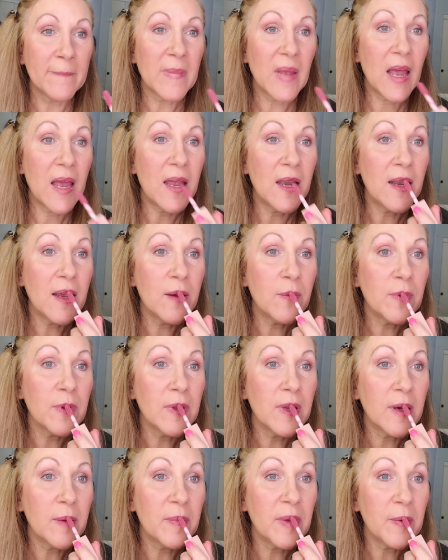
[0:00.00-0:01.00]
and I will
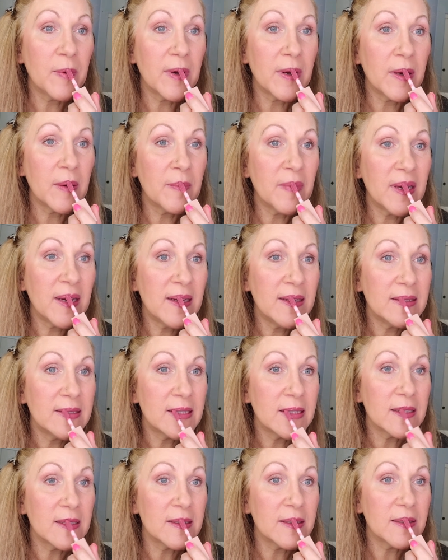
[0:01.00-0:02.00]
not be wearing a
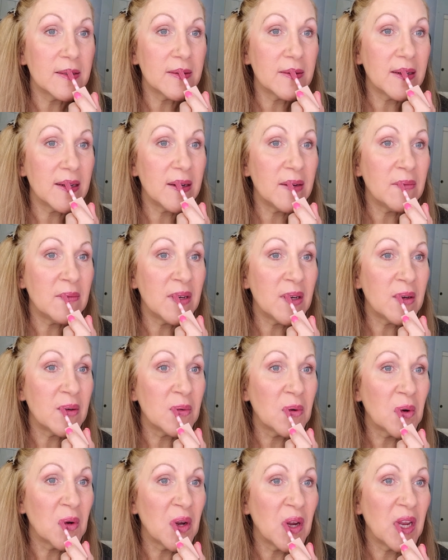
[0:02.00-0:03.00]
mask, so I'm not
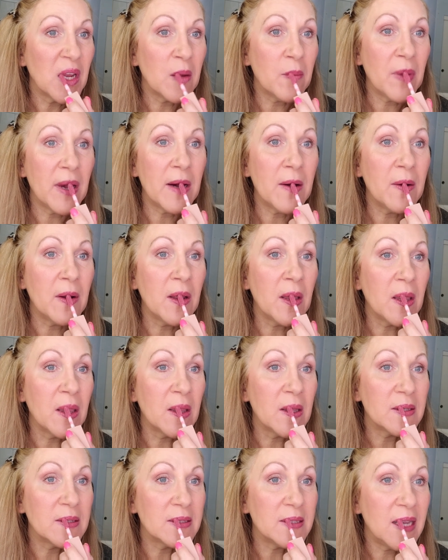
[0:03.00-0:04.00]
worrying about
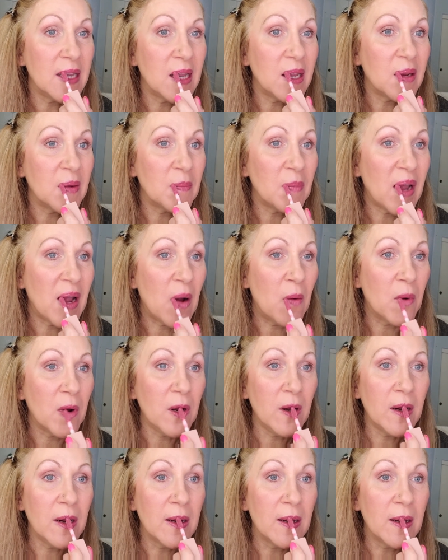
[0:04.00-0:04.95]
the staying power.